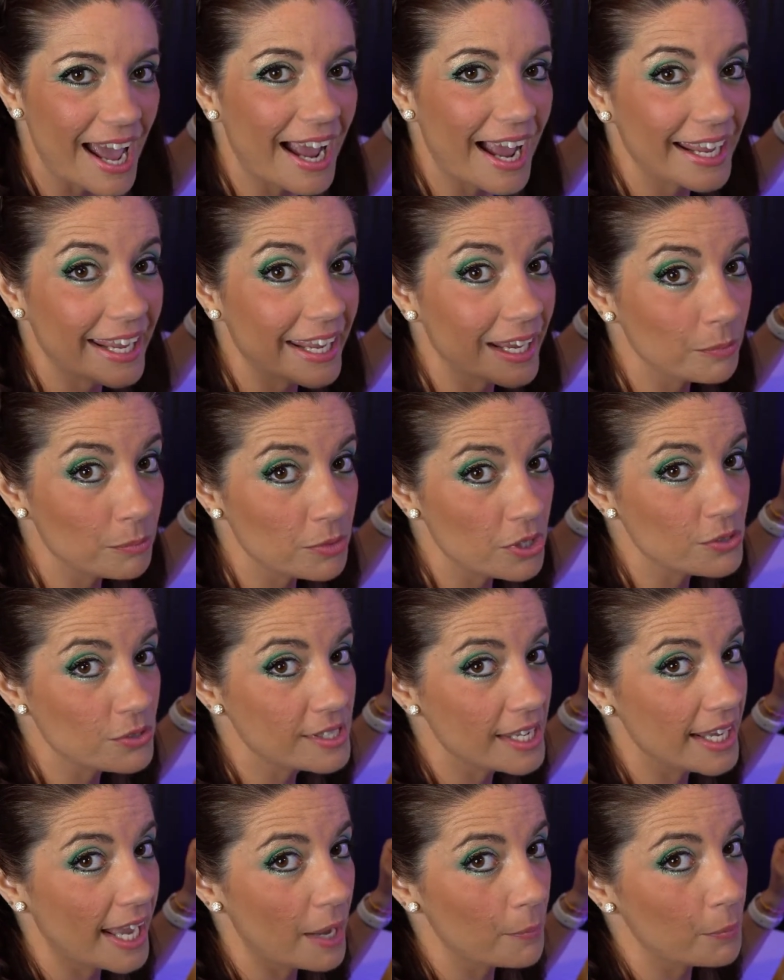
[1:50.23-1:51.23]
I am
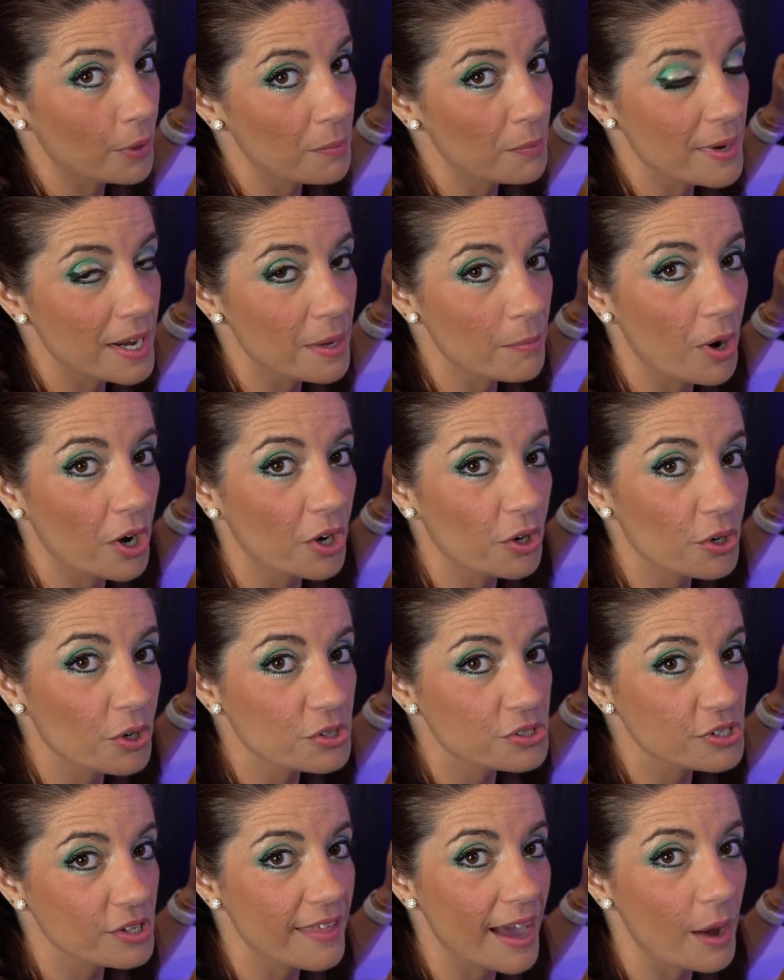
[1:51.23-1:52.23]
using a permanent marker
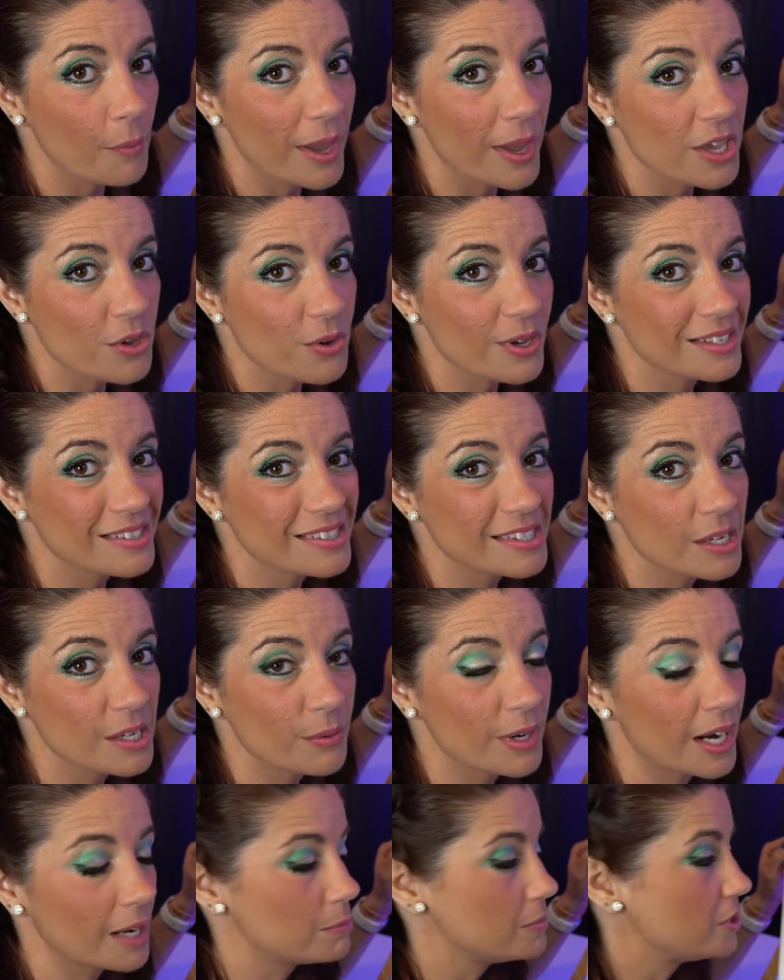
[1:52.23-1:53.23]
so that way you can see
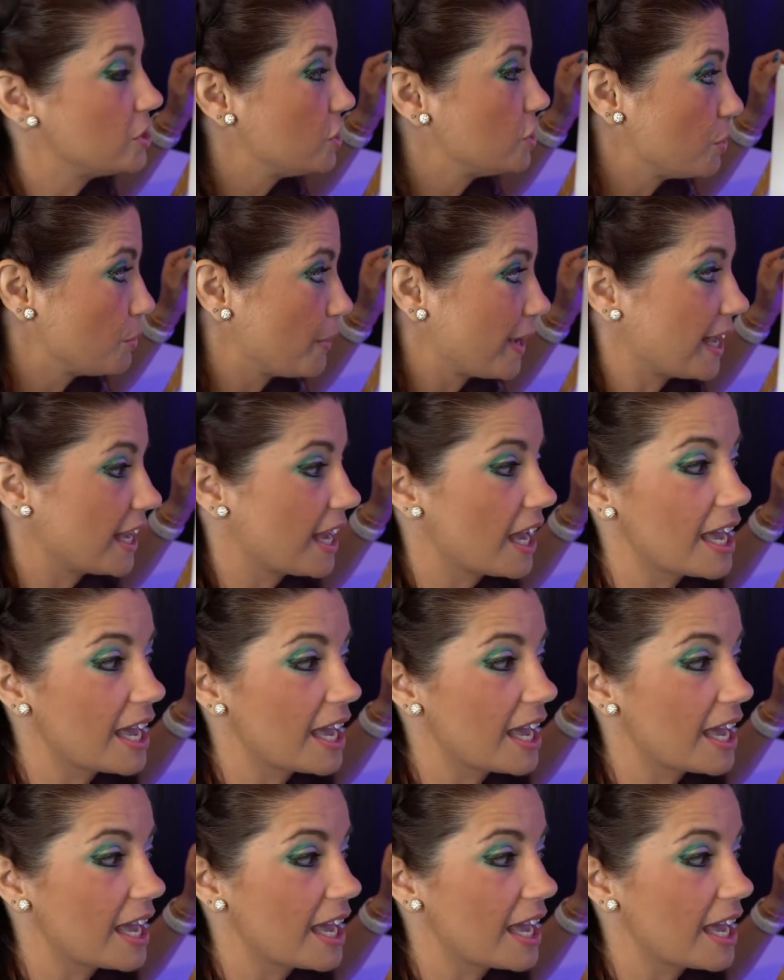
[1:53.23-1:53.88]
what I'm doing.